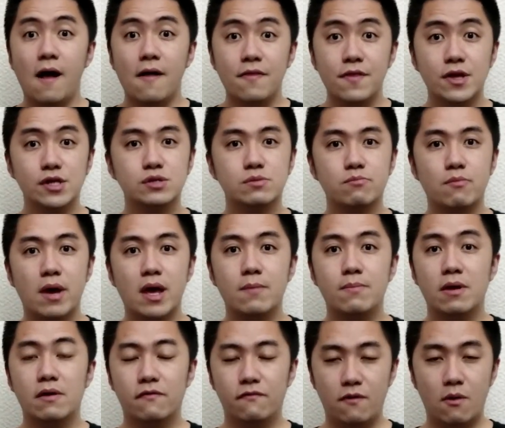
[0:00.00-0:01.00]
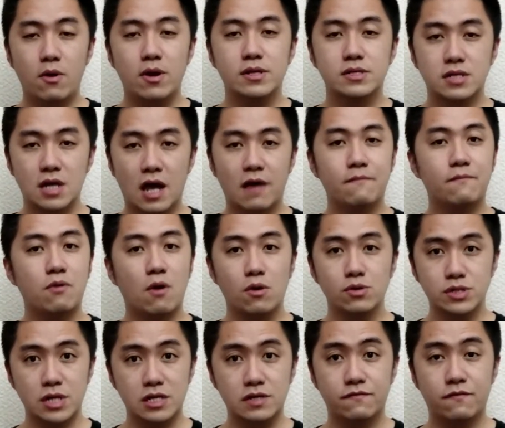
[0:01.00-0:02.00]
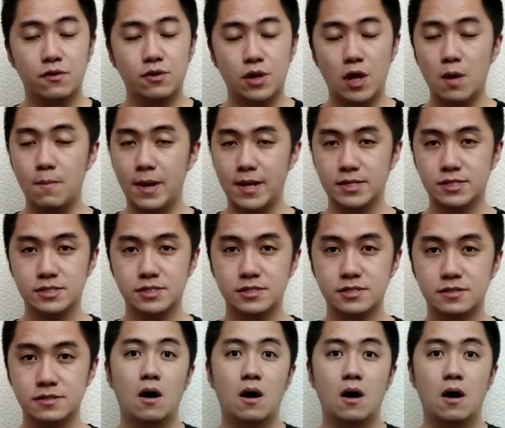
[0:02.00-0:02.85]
This may be a very tough process for newbies.